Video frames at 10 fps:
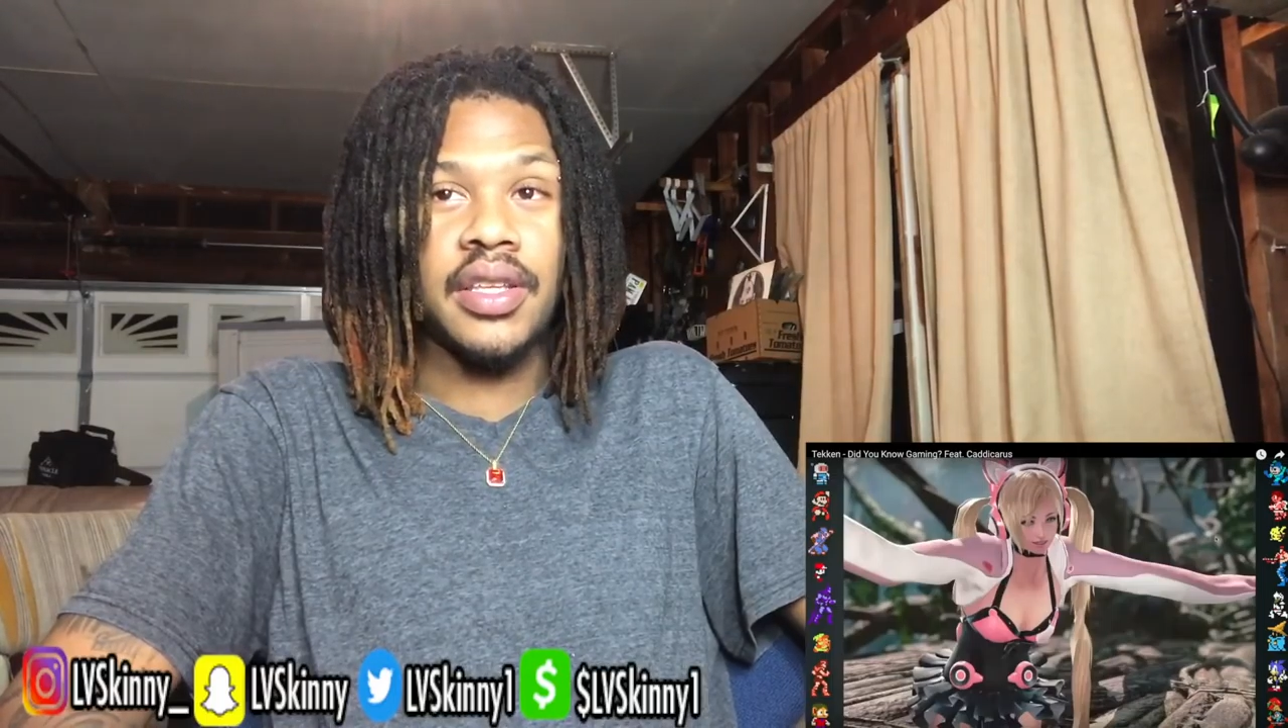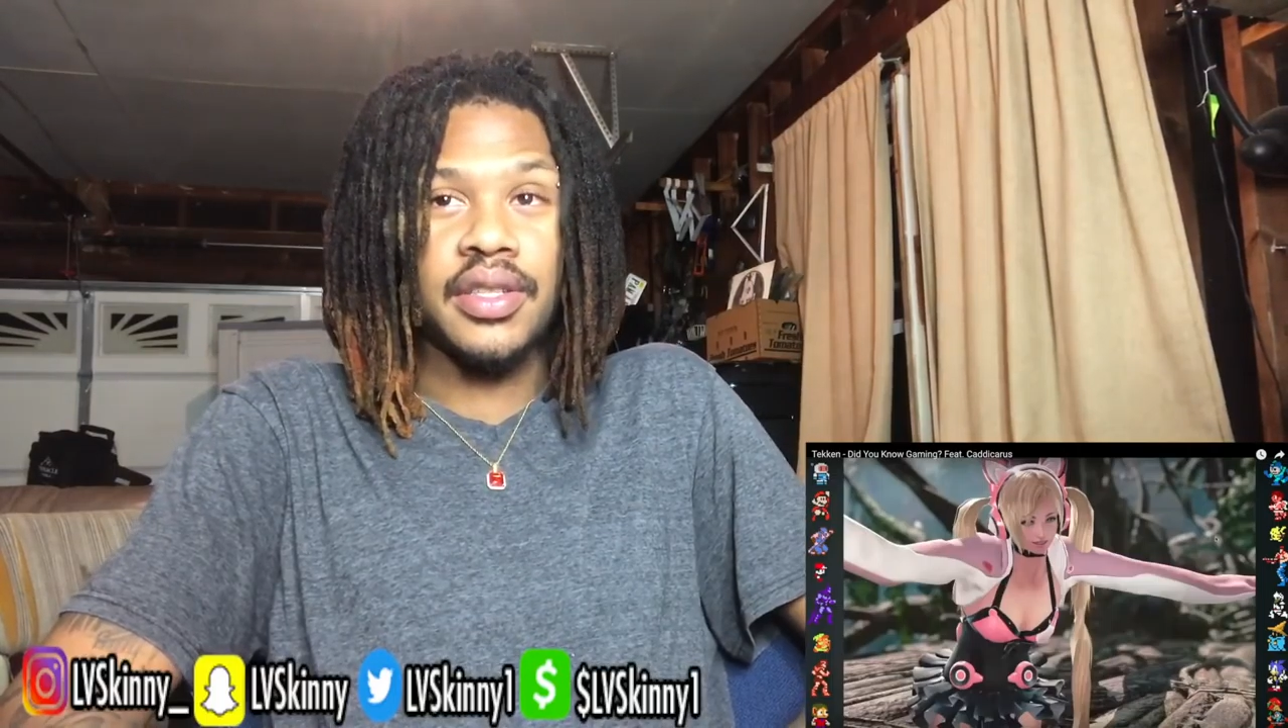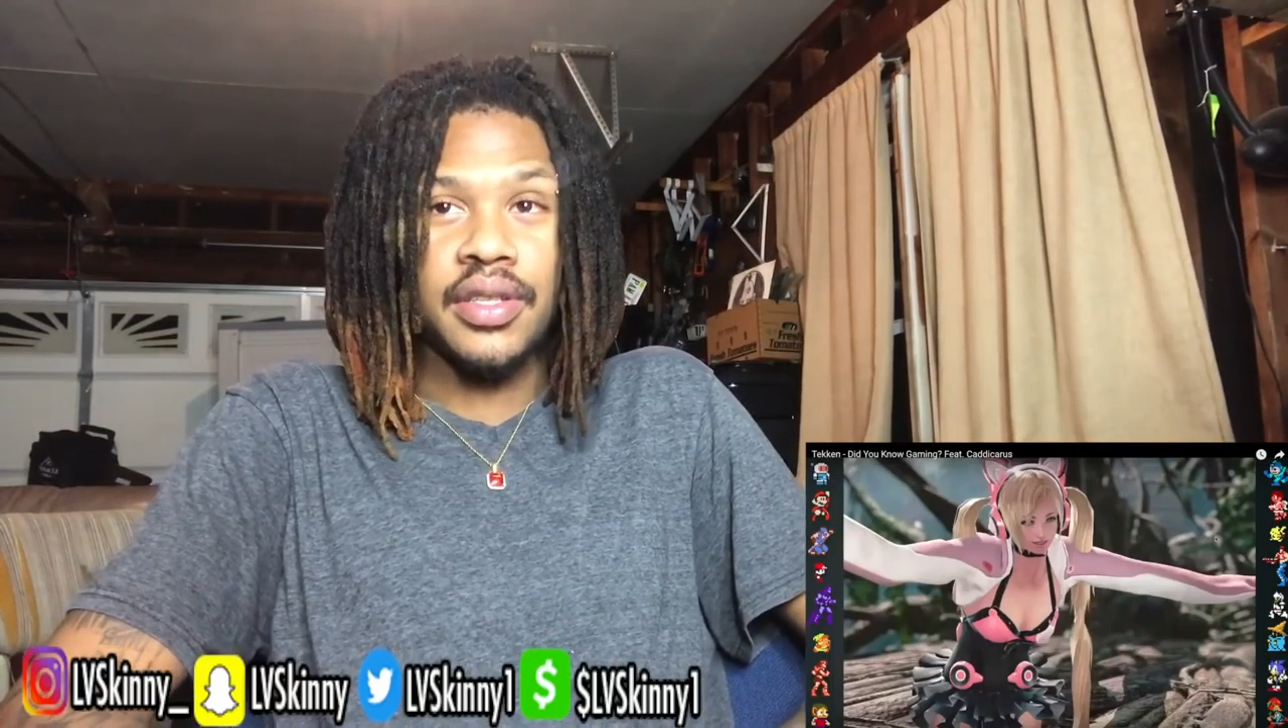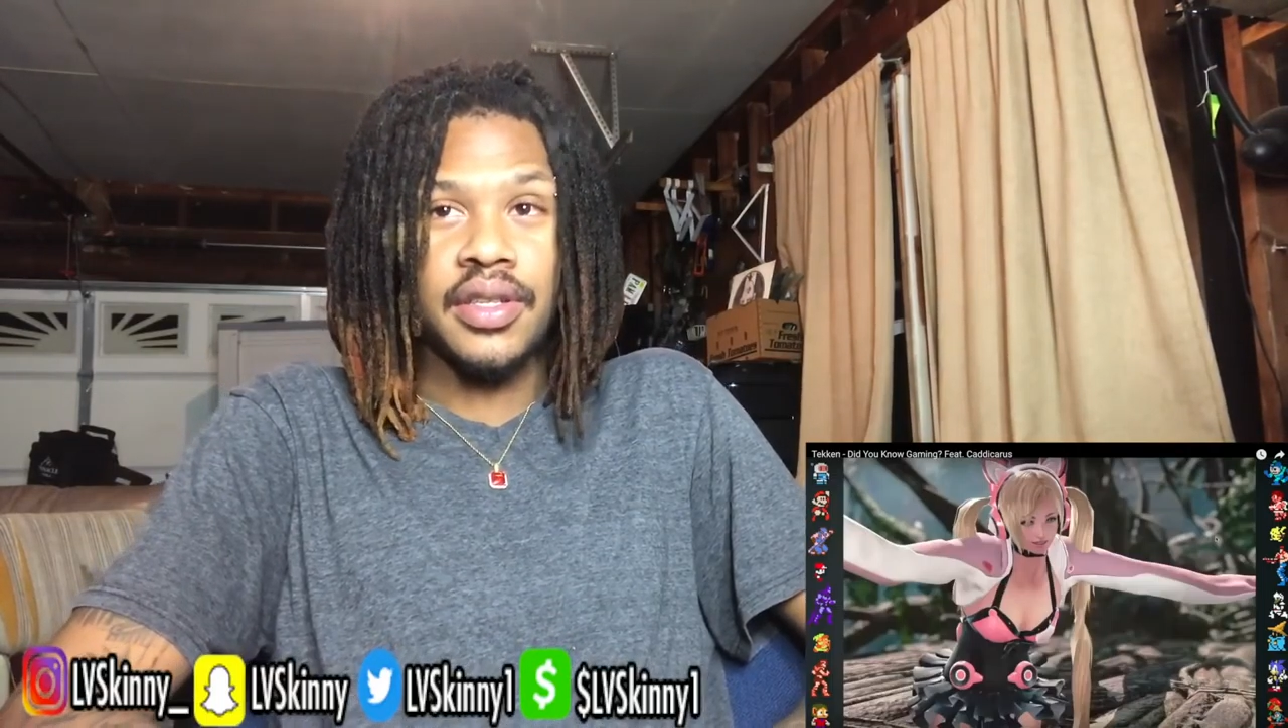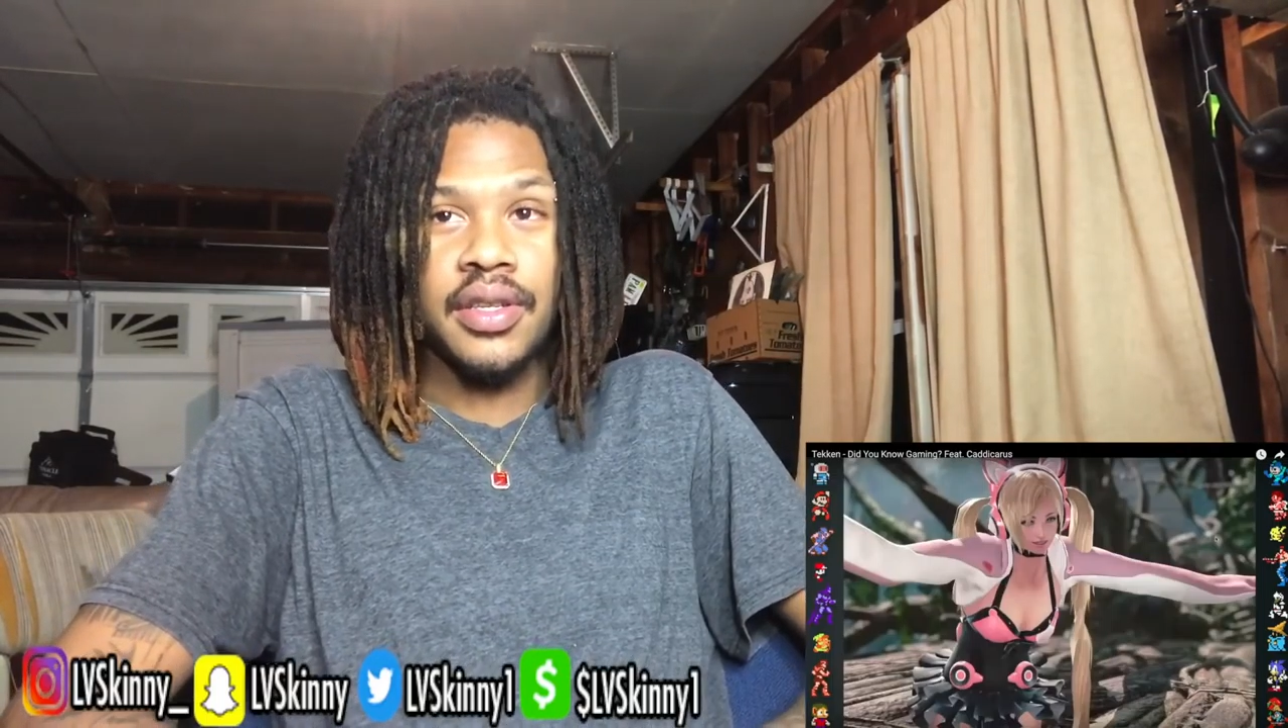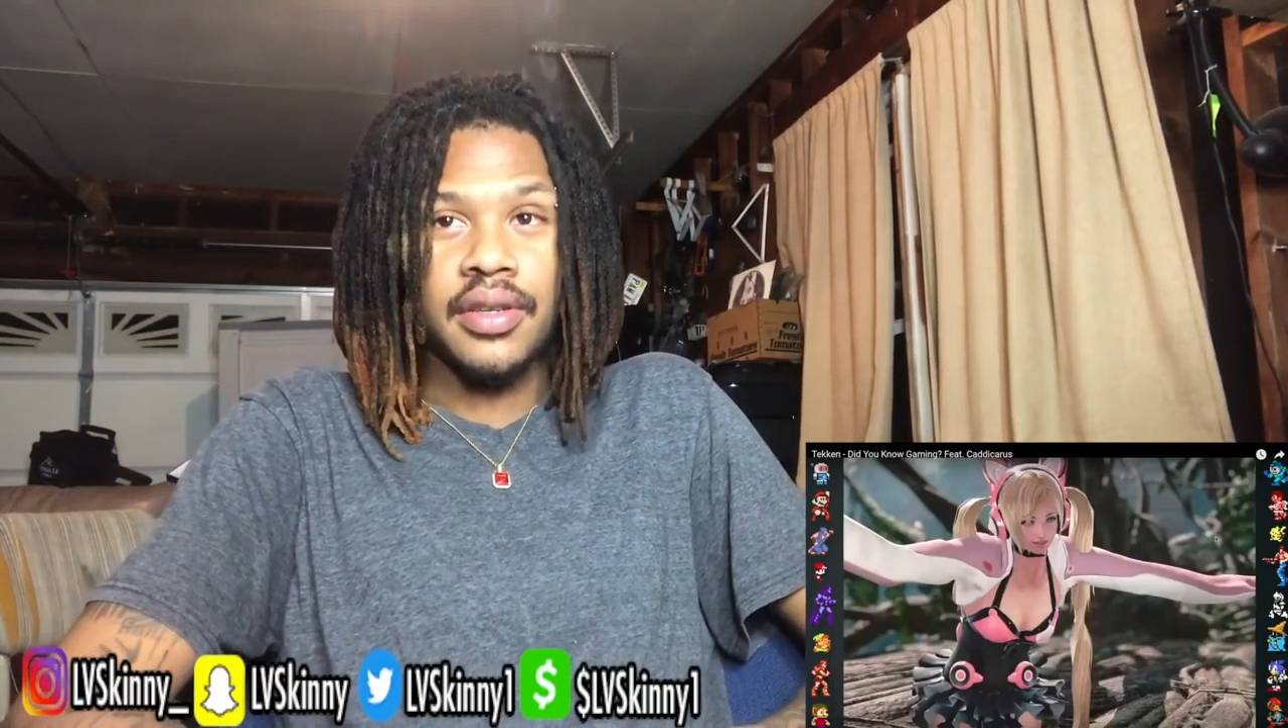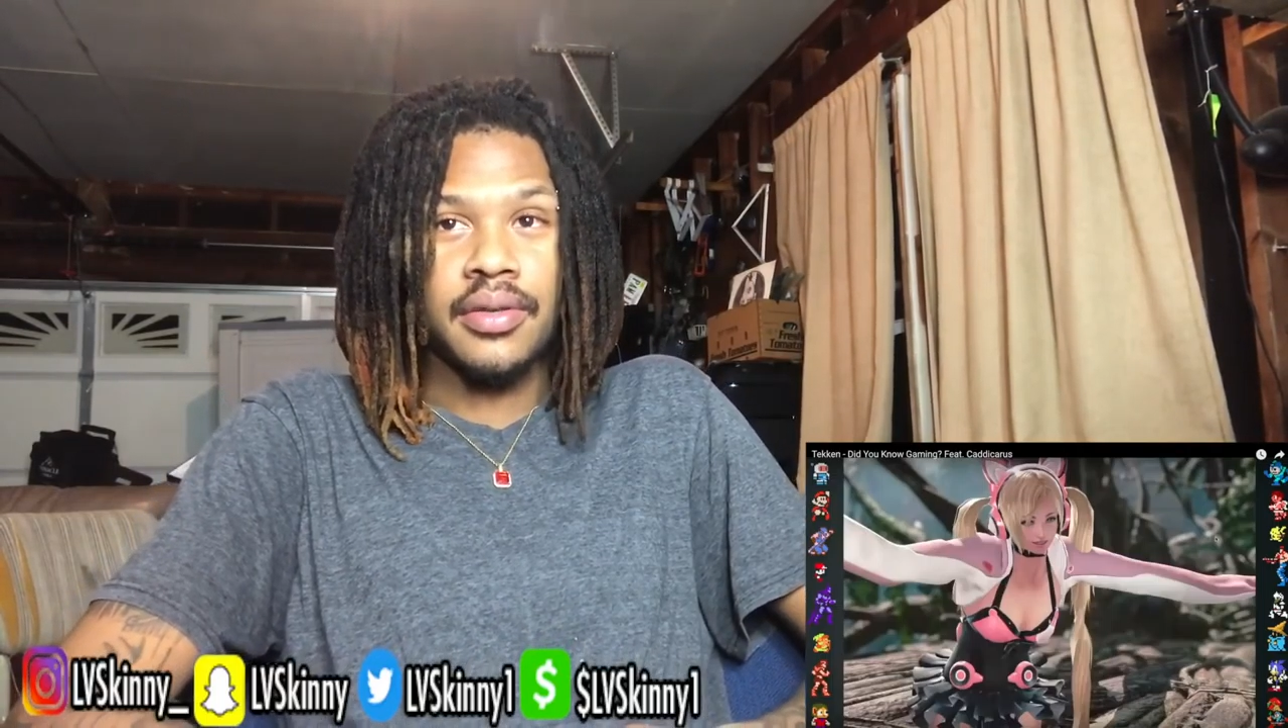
his